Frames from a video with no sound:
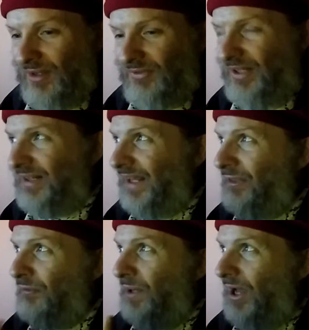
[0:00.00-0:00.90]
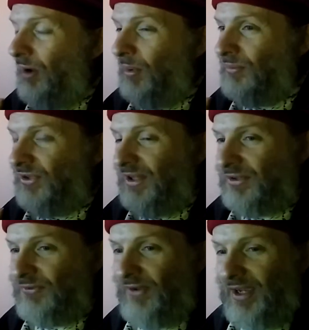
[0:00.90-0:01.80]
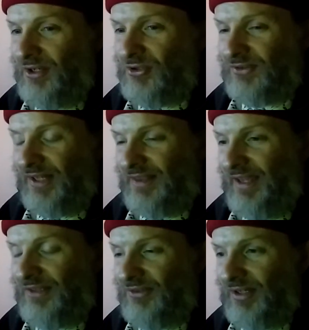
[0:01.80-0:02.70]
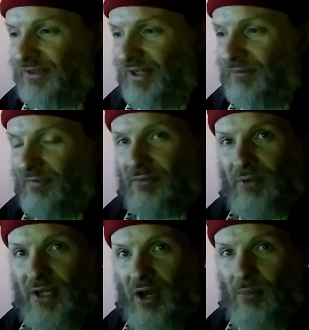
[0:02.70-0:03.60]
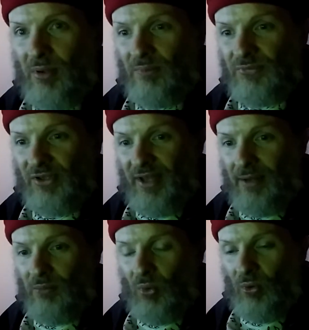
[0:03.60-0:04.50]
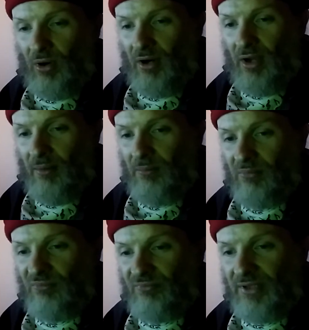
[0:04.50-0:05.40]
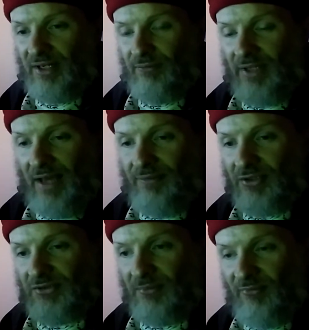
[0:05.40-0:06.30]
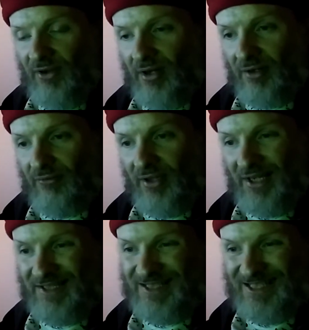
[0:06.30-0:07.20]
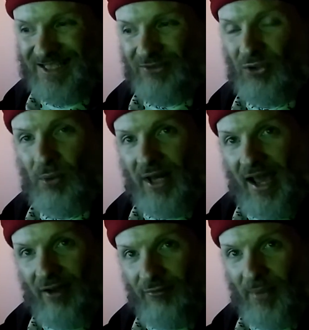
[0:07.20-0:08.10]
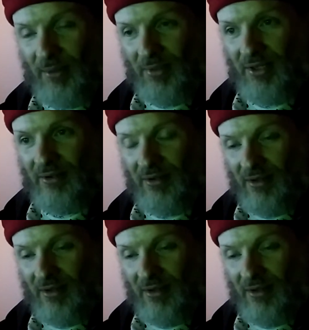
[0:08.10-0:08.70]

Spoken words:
they did like 3 albums in this vein, just like they had done kind of 3 albums in that more kind of lavish symphonic vein. 2.5 maybe.